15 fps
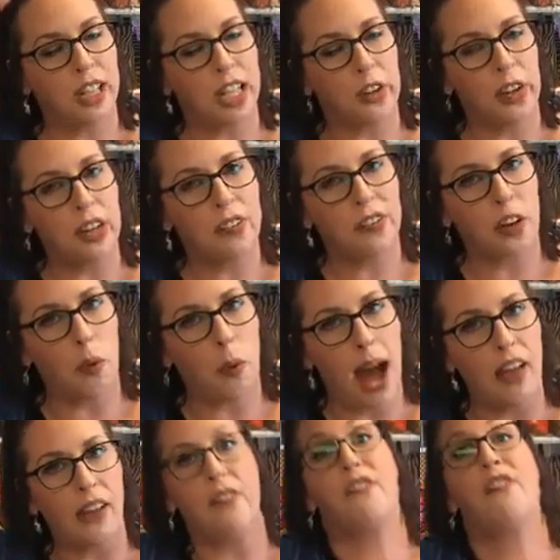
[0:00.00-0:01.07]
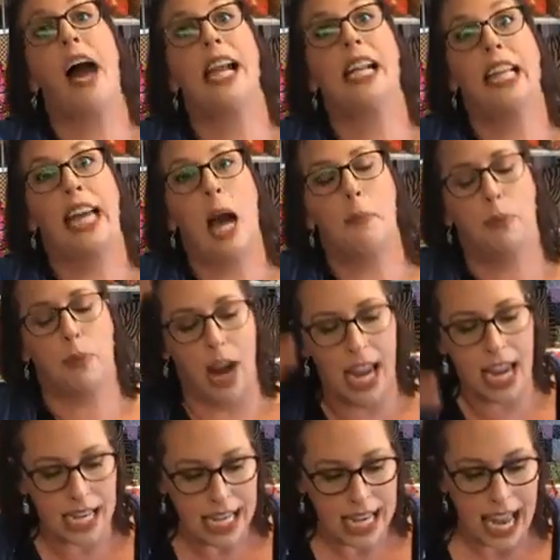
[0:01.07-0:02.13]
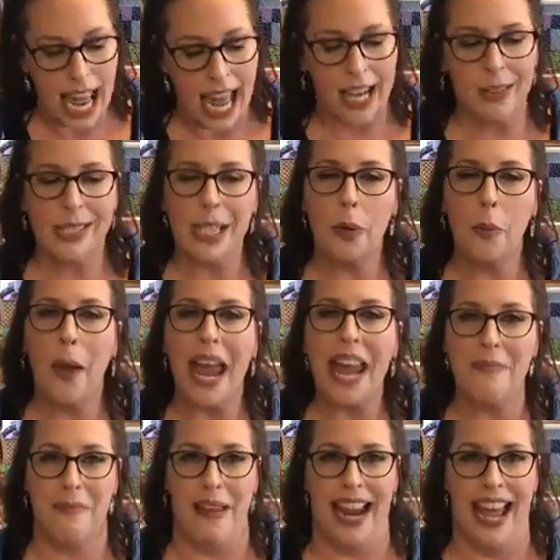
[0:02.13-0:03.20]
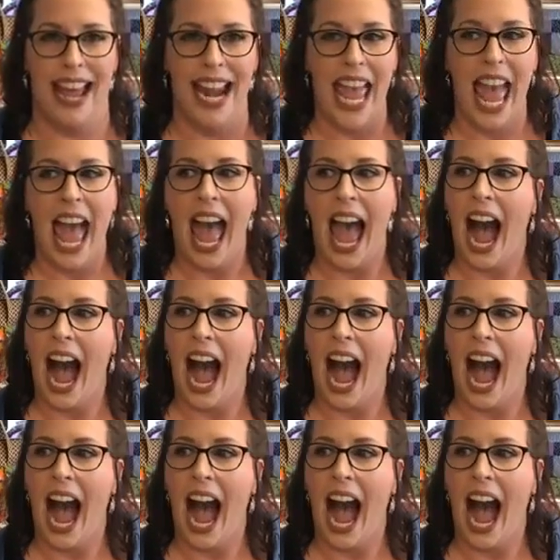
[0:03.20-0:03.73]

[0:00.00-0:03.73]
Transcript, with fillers: flickering for a while and it finally got bright. And I was like, wait a minute.